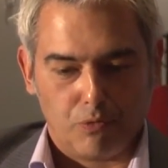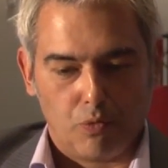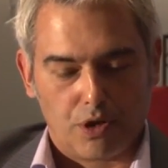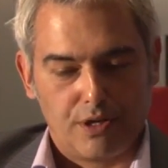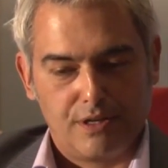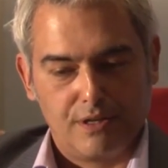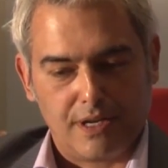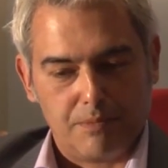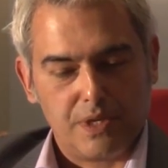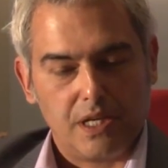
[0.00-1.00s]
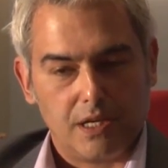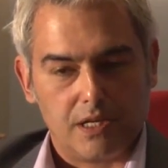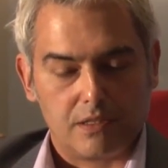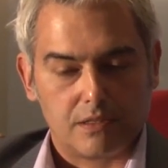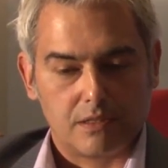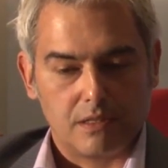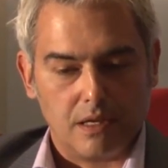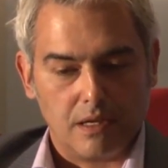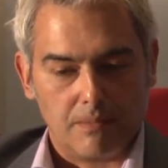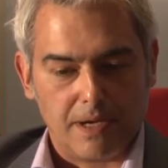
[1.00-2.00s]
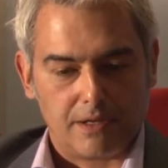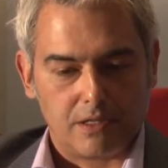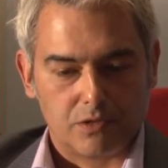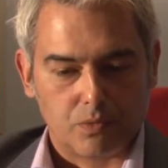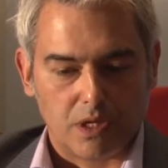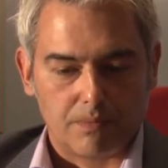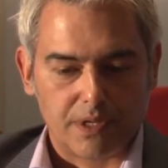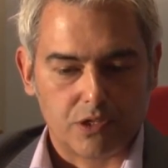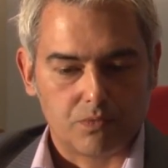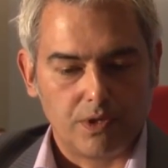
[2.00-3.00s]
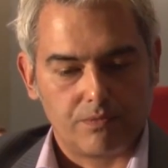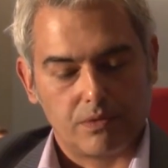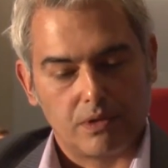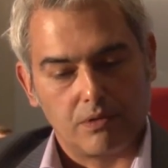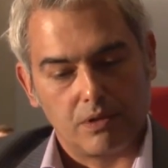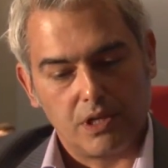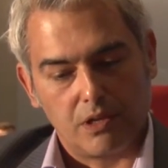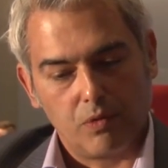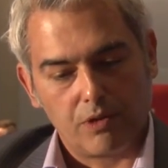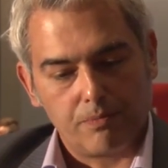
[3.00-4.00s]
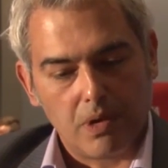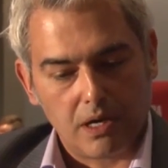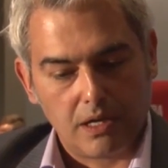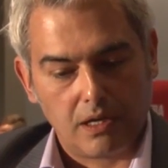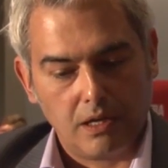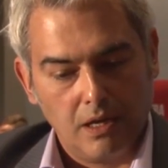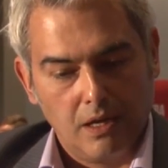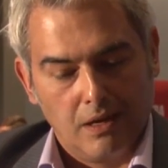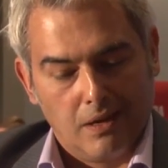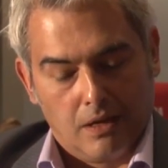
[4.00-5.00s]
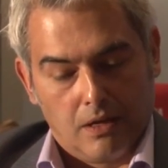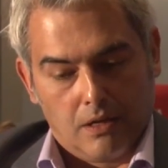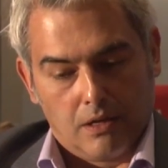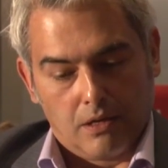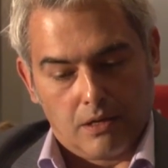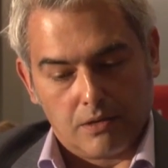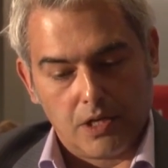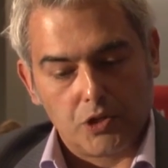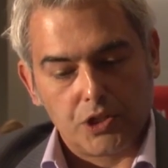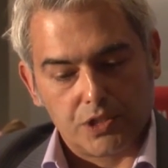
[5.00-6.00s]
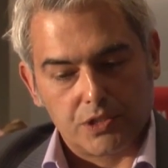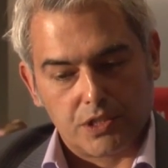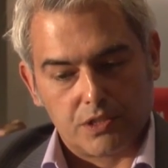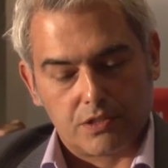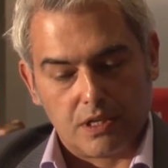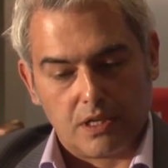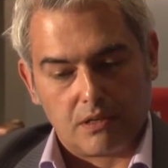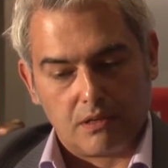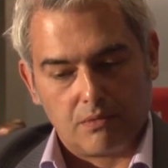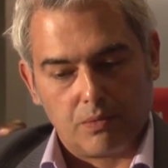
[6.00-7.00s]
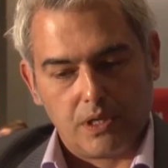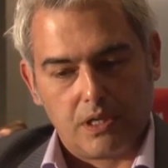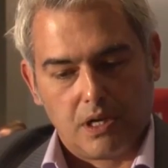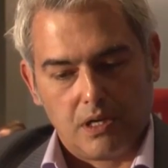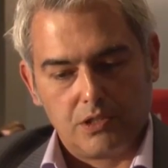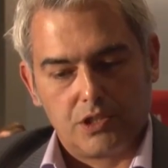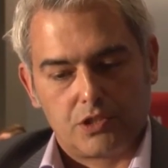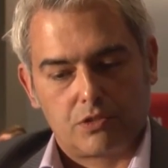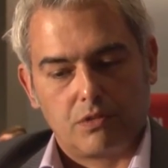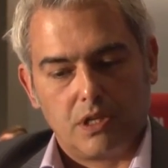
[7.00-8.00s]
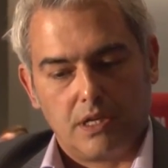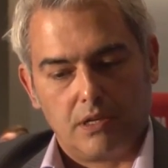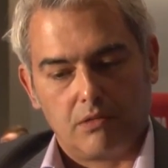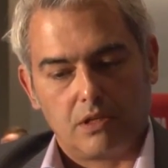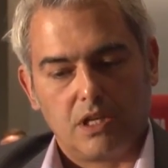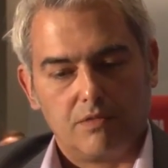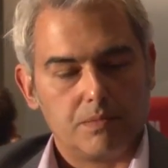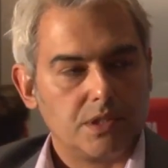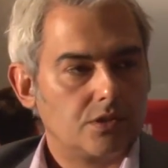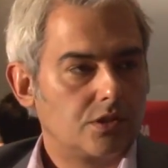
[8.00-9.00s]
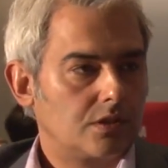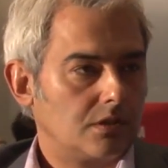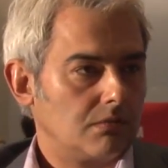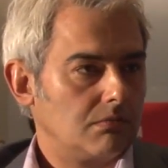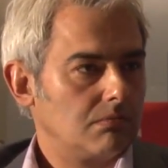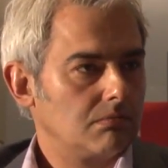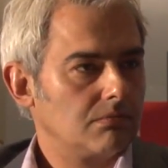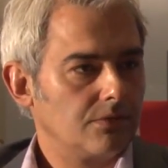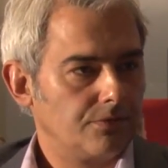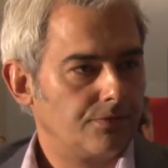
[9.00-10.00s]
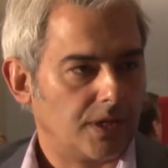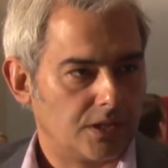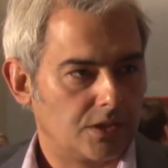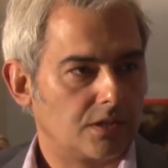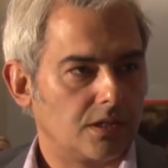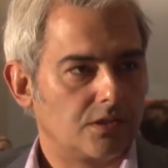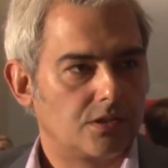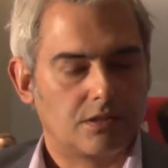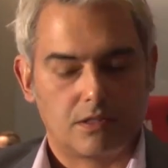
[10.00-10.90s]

what can be learned about it as well. Because one of my notions is that we can't just rely on governments to fix this,